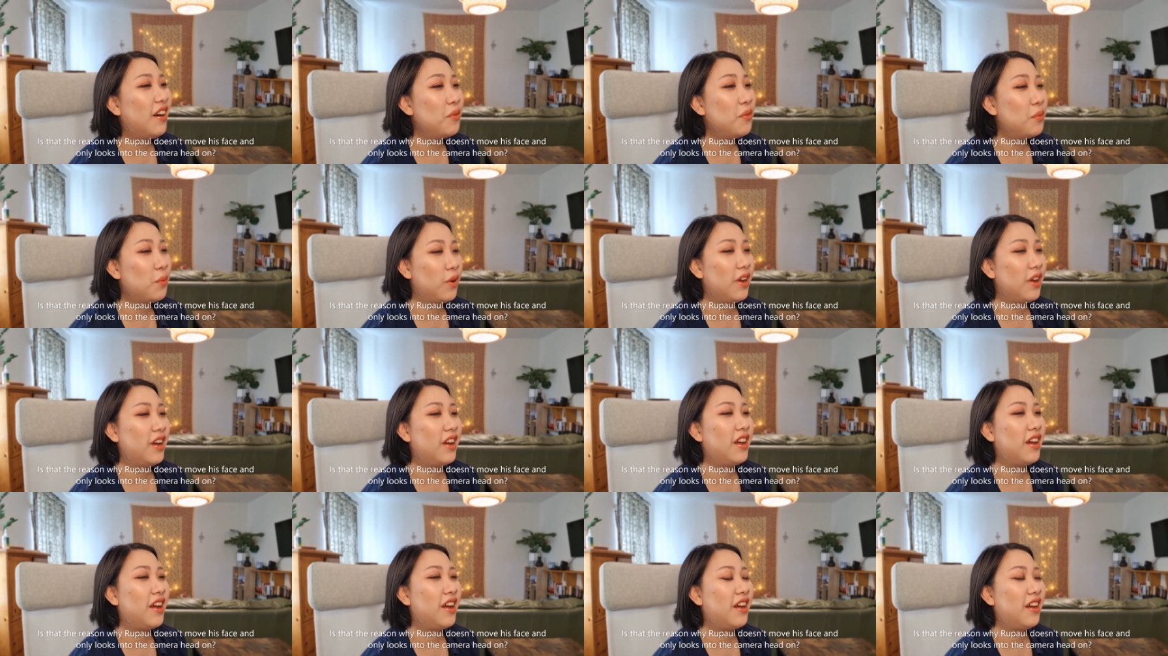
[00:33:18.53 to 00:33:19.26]

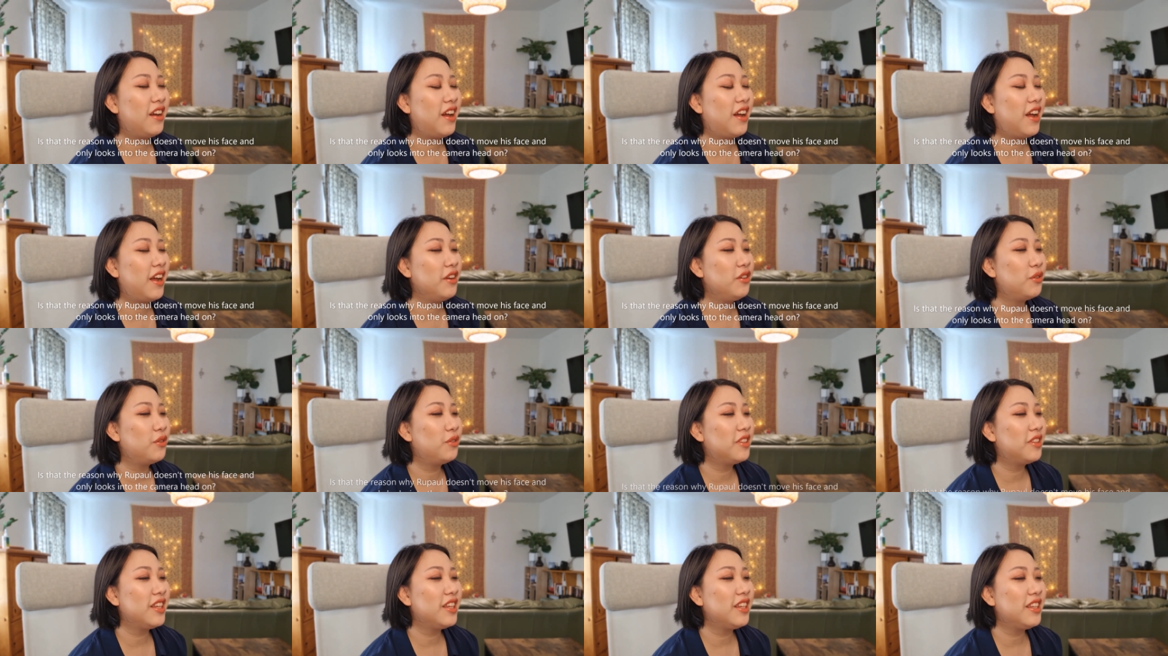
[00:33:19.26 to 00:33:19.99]
Well, I
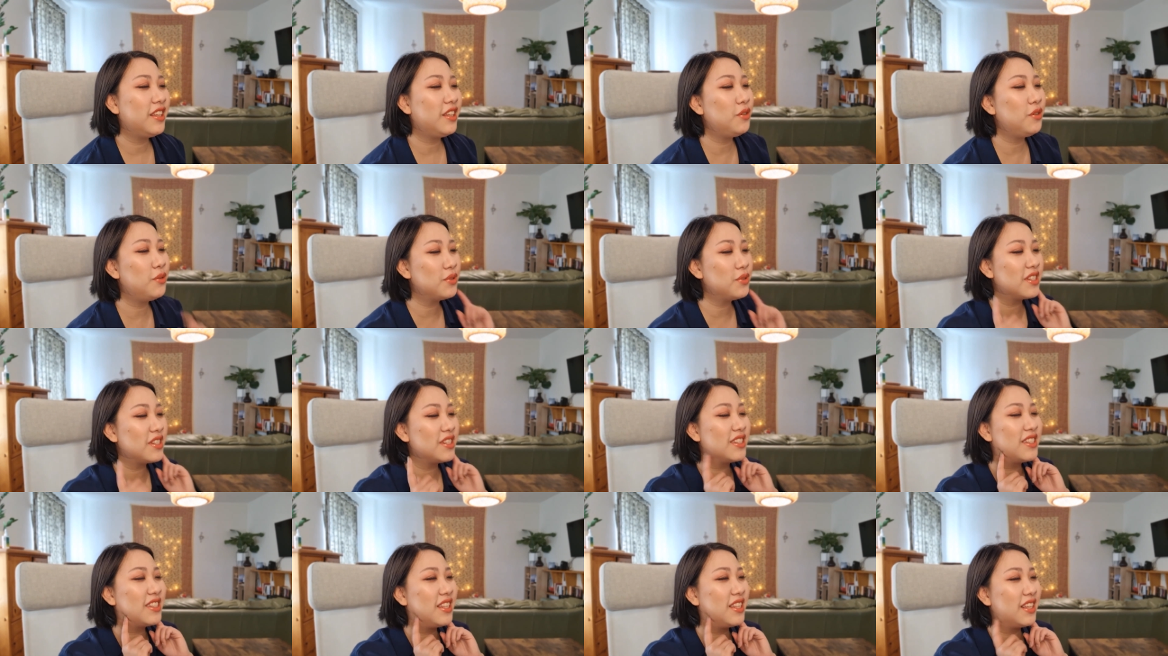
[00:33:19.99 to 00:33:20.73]
don't think he
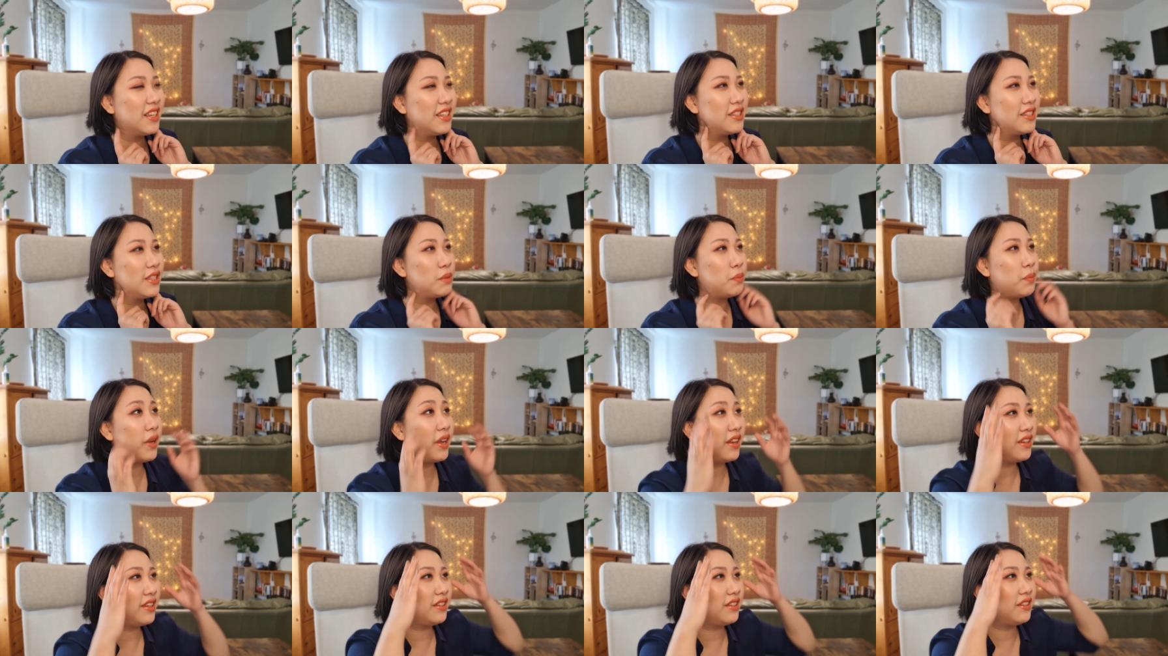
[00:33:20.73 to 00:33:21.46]
uses this, but
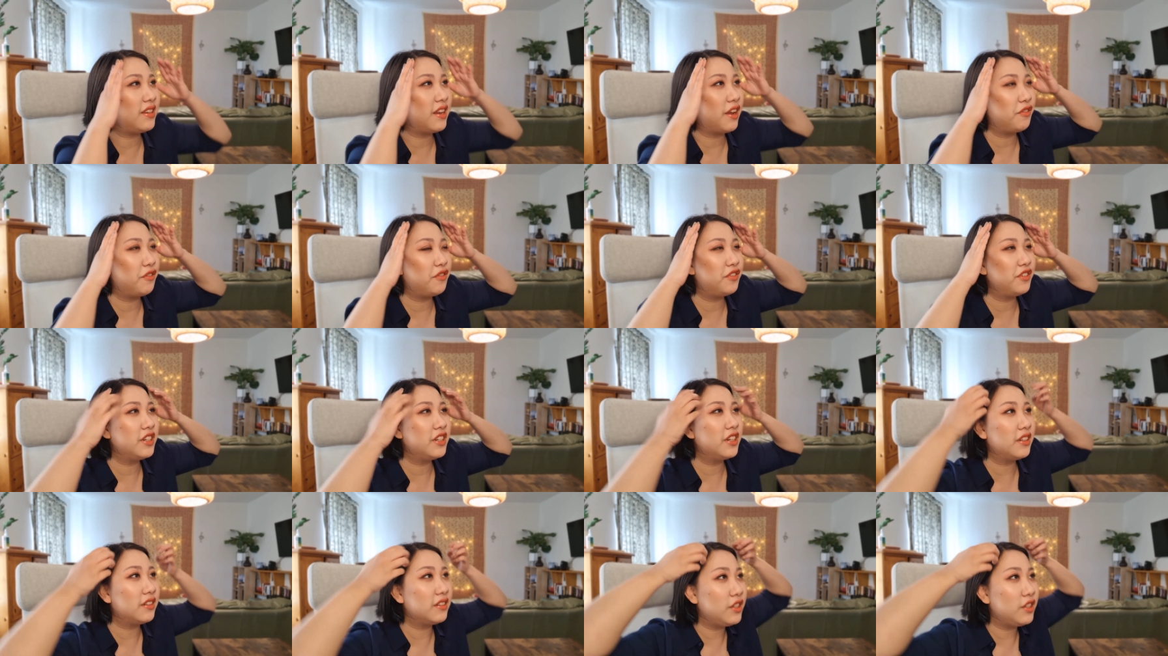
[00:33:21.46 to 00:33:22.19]
he
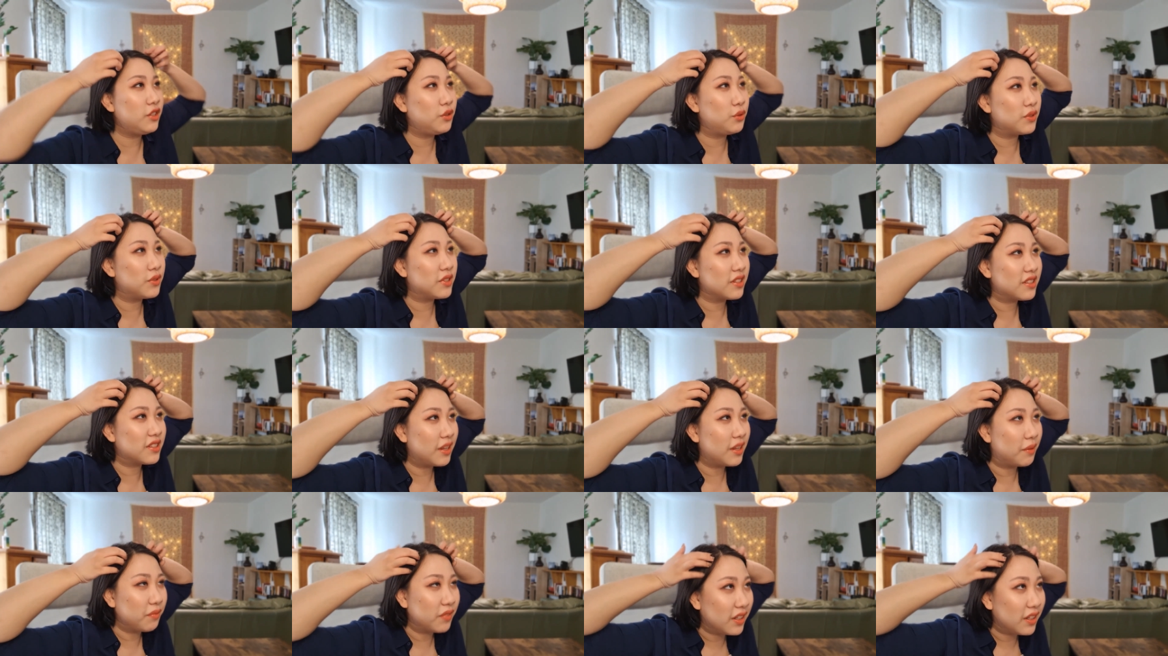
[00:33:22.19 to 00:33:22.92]
definitely uses
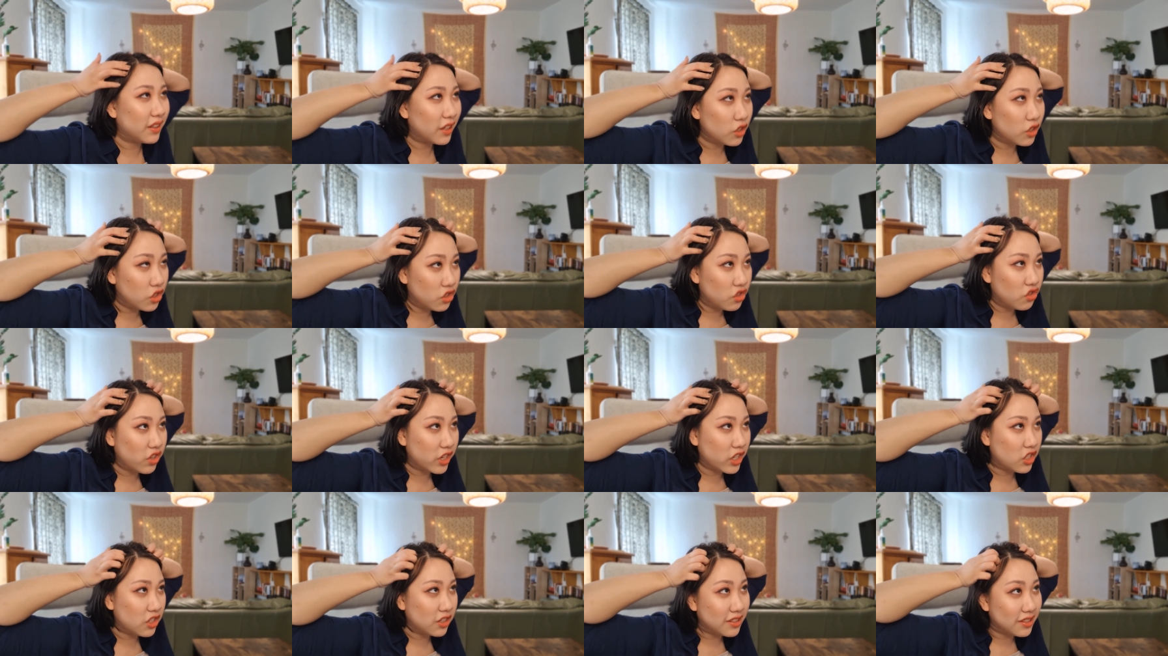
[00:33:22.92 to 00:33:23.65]
something that
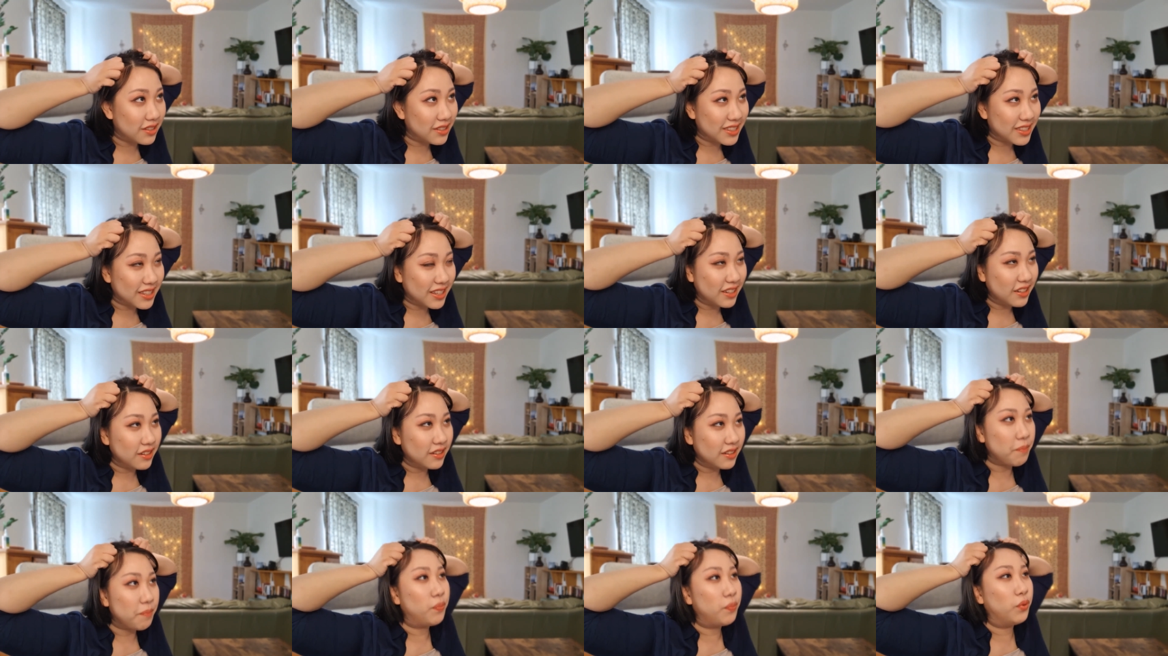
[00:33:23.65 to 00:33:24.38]
stretches his skin and
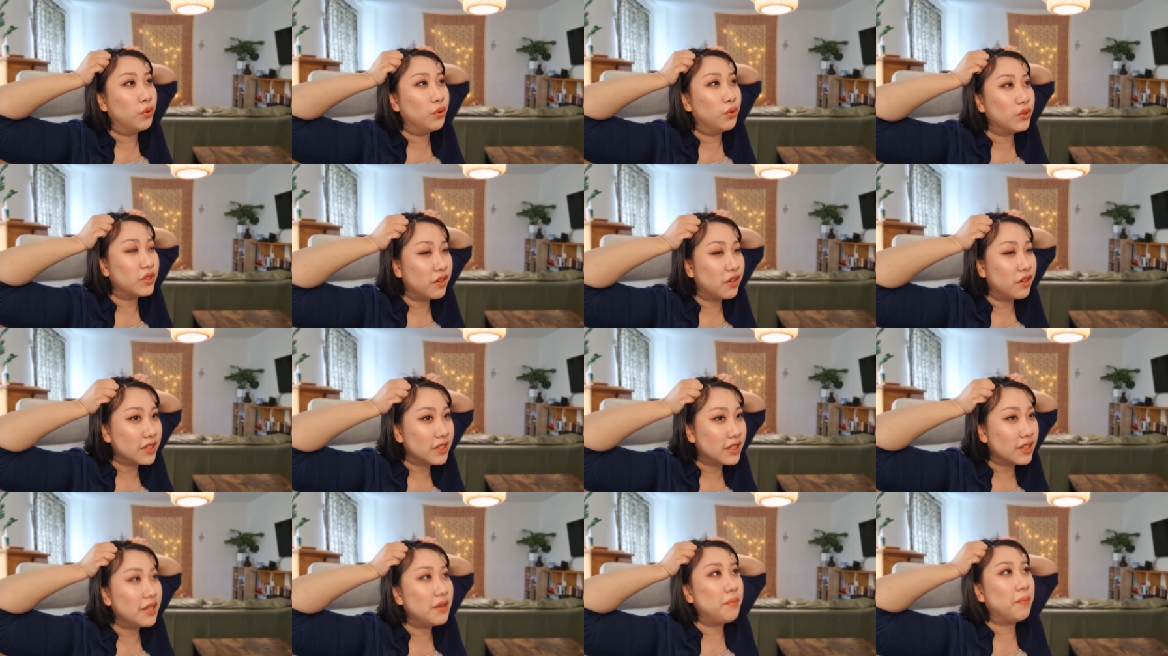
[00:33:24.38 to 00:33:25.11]
like pulls
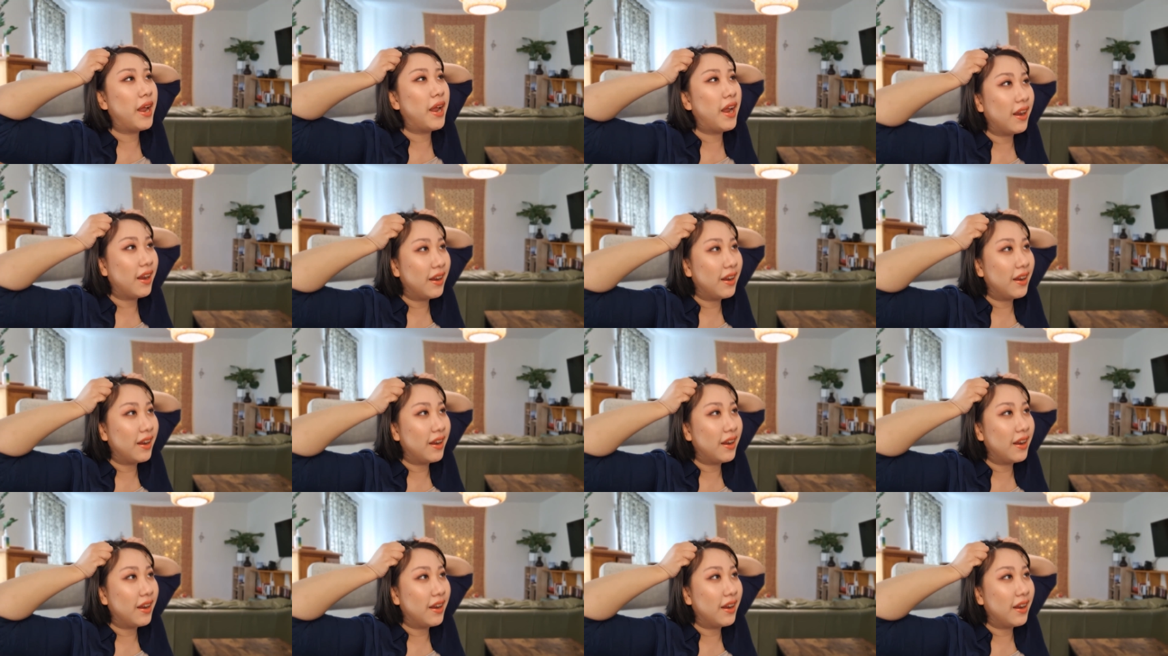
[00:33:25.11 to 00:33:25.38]
everything back.